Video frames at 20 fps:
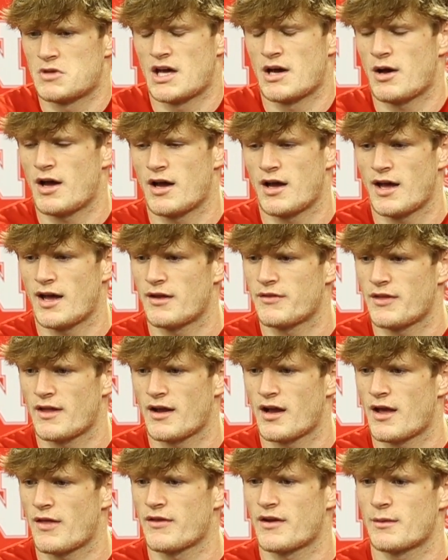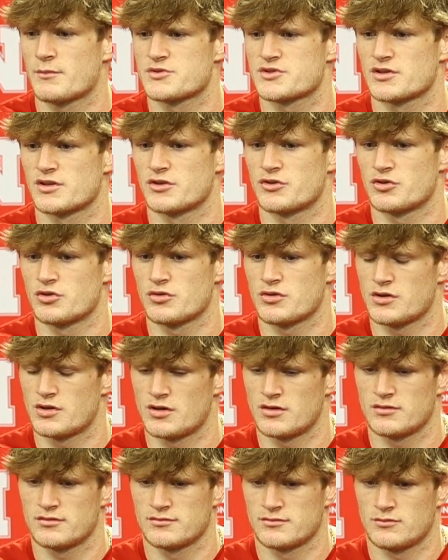I think I'm just gonna do, you
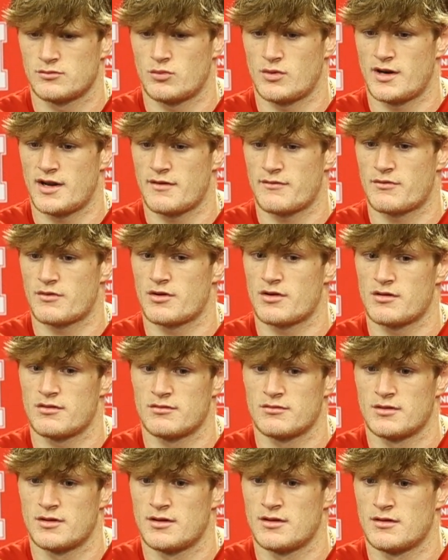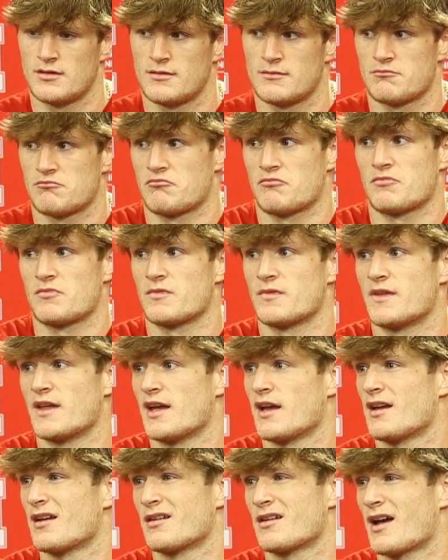know, whatever
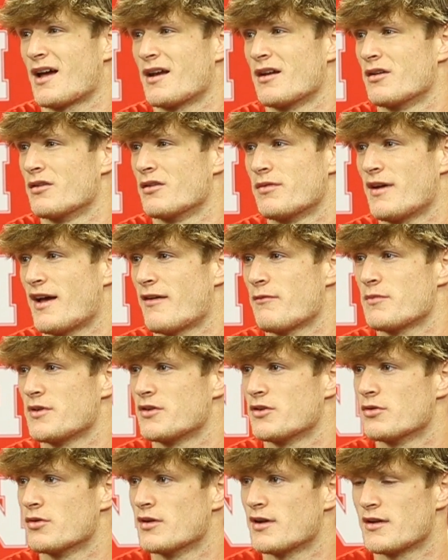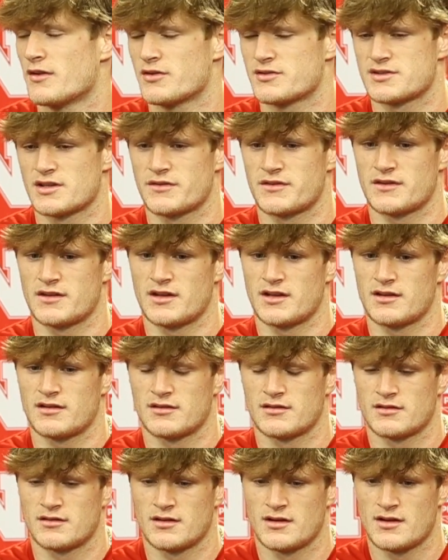they kind have me doing. There's nothing that
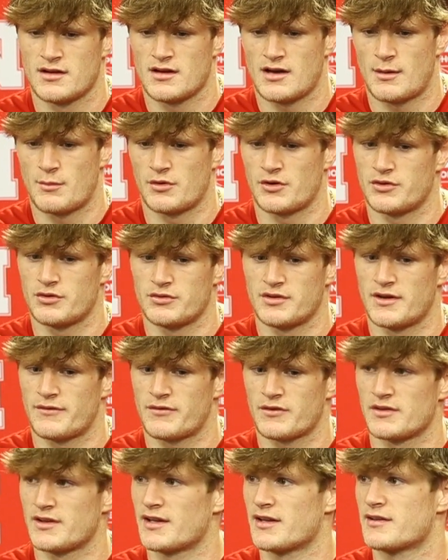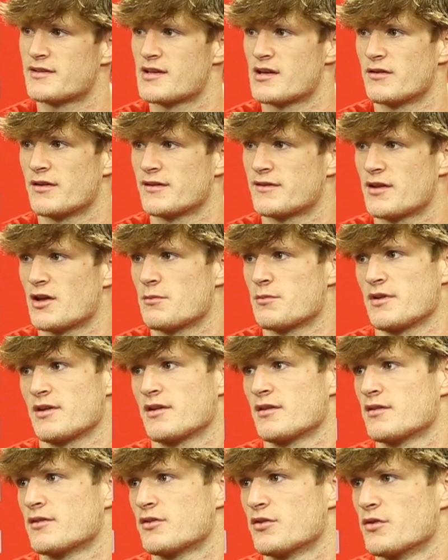I'm going to do differently until they tell
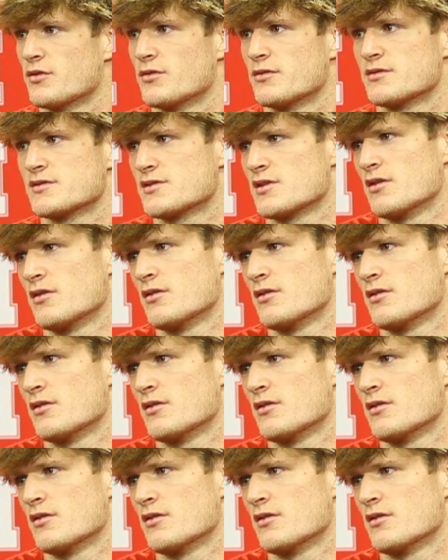me to. So,